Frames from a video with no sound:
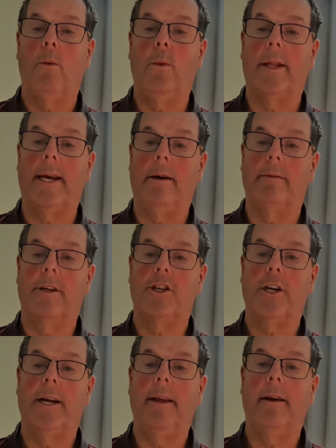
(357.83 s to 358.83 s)
Without the
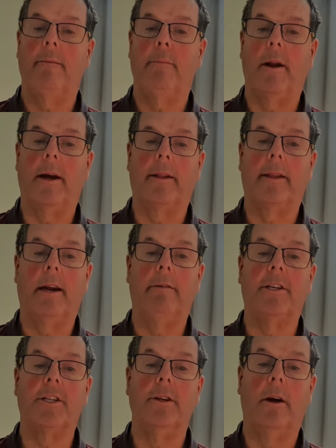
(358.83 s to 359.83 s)
shedding of blood, there
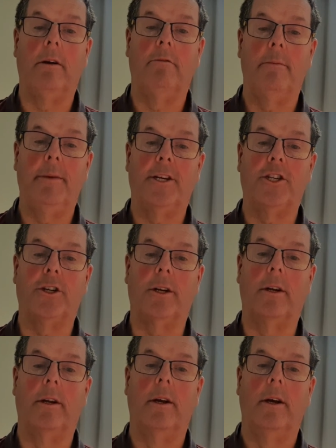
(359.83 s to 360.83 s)
is no
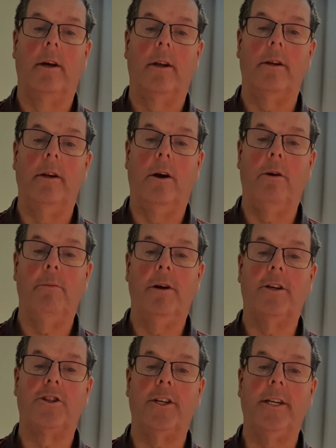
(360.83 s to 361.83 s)
remission, no
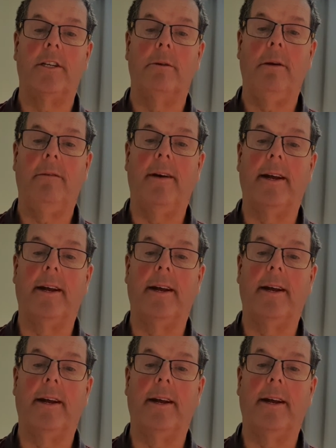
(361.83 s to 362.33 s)
mercy to be